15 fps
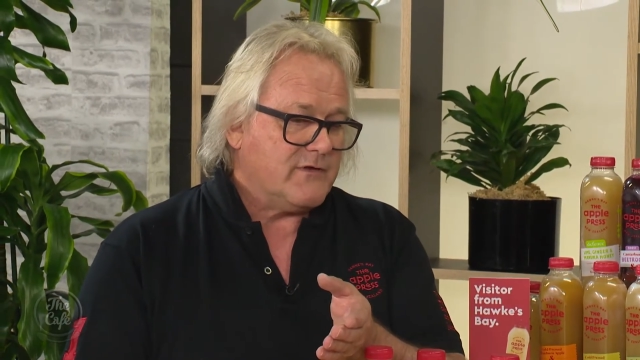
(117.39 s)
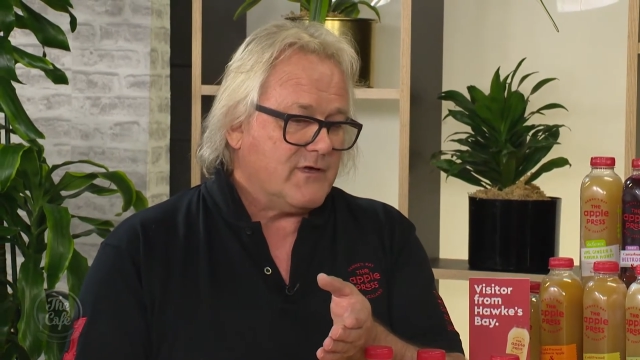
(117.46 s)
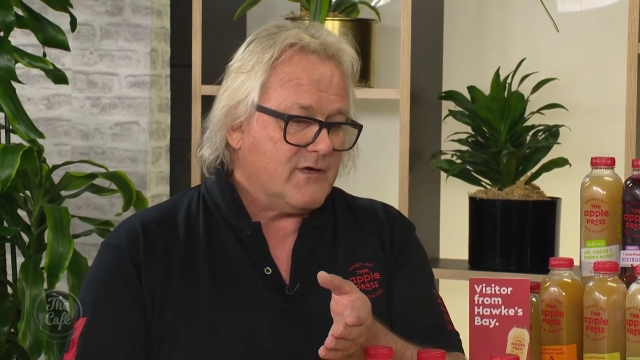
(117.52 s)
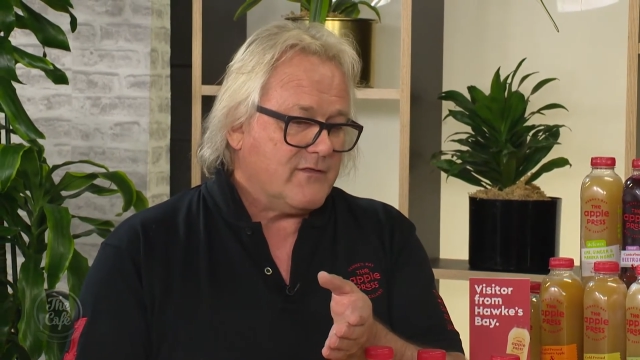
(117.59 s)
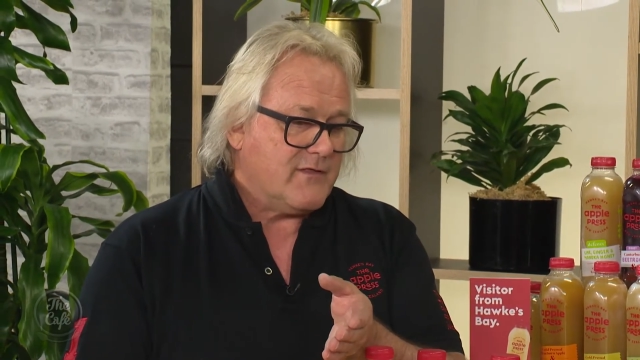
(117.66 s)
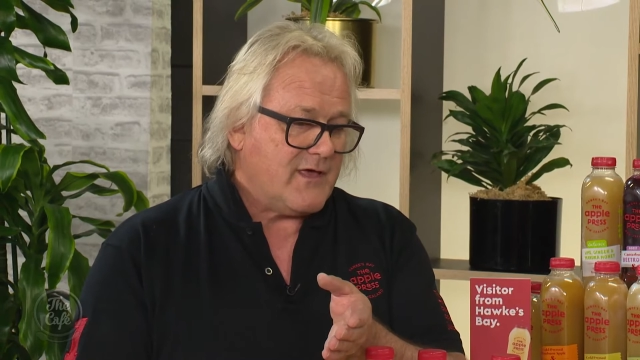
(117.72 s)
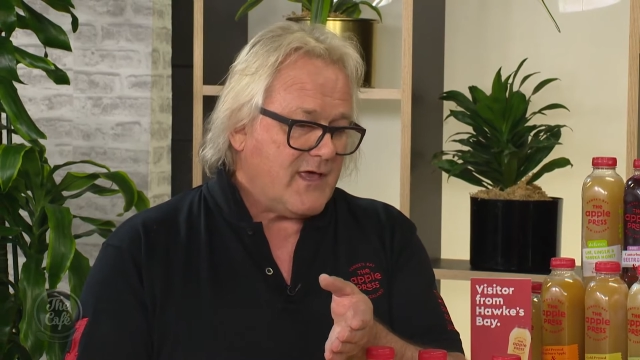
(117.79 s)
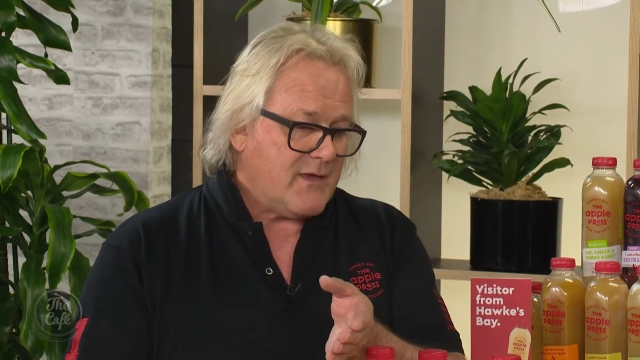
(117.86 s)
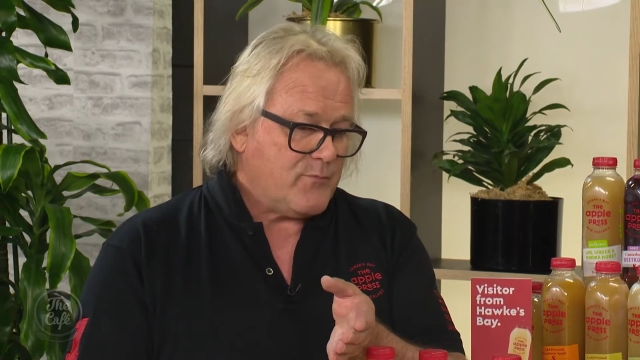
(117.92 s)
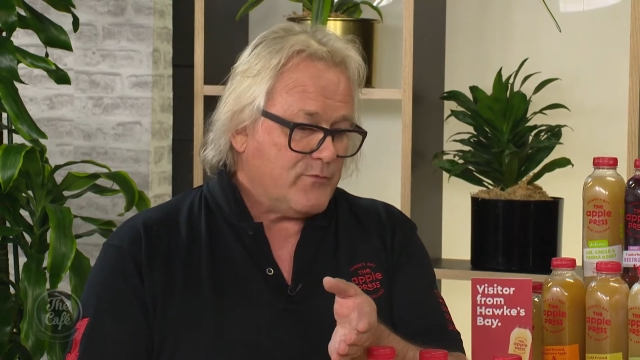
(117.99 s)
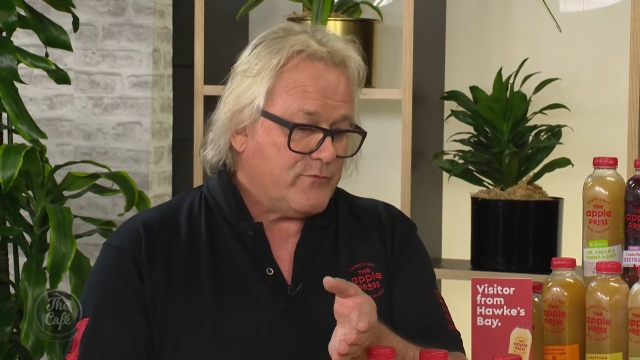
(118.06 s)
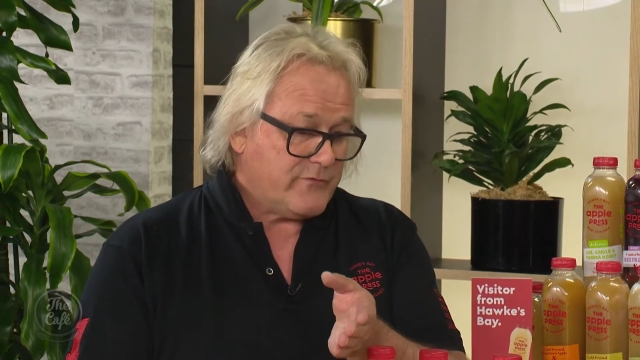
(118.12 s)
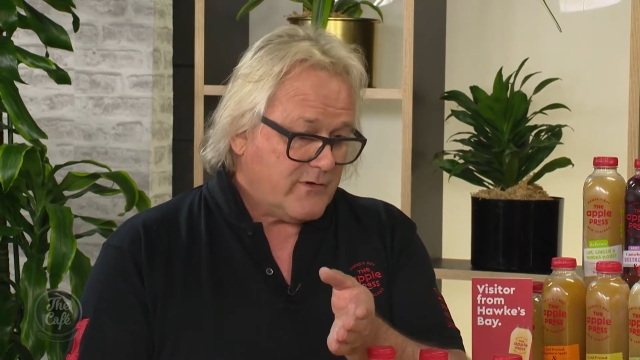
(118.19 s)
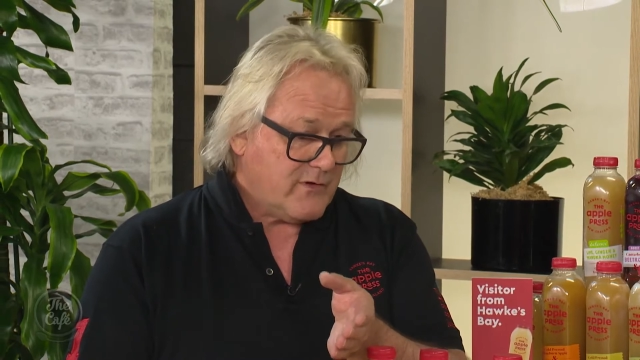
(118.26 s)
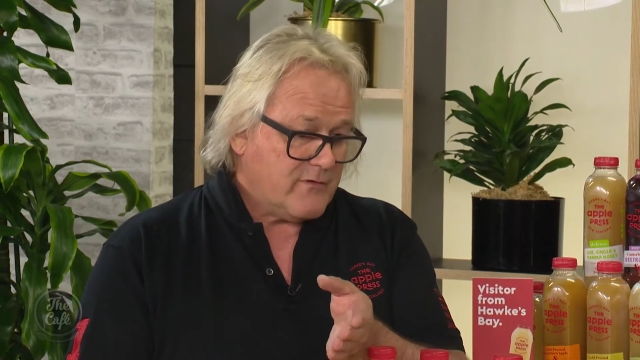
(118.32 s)
the
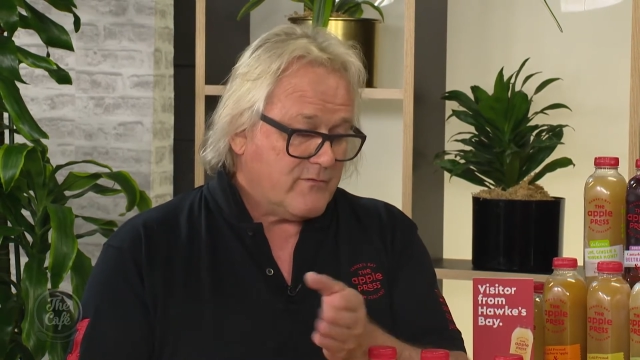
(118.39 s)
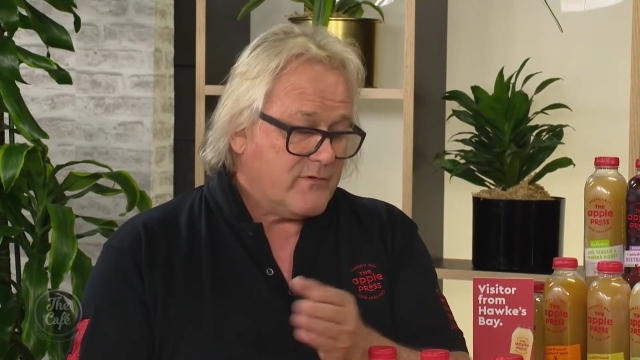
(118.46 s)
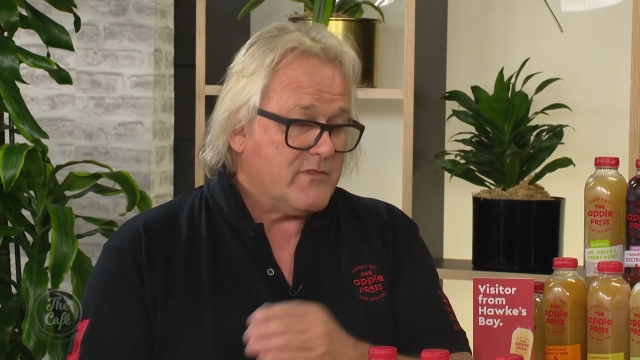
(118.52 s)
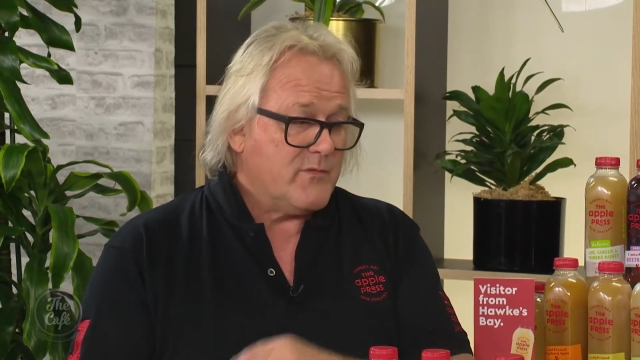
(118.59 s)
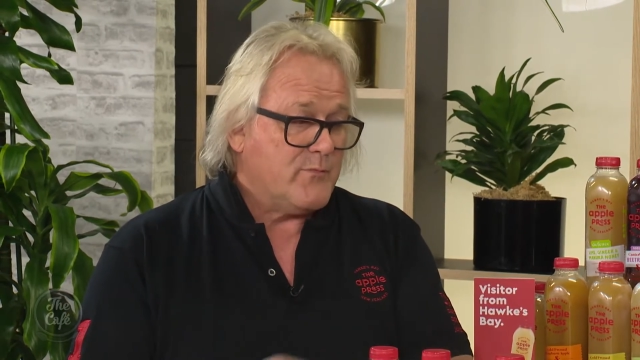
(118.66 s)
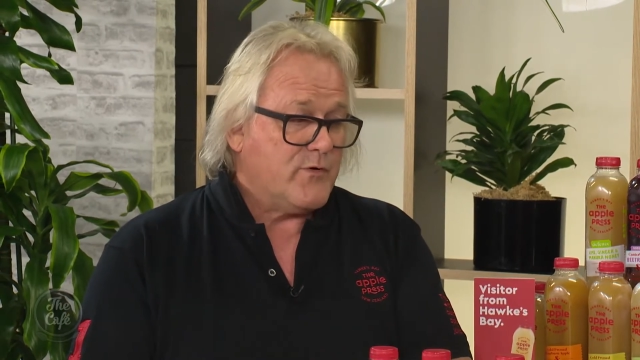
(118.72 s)
apples that are in the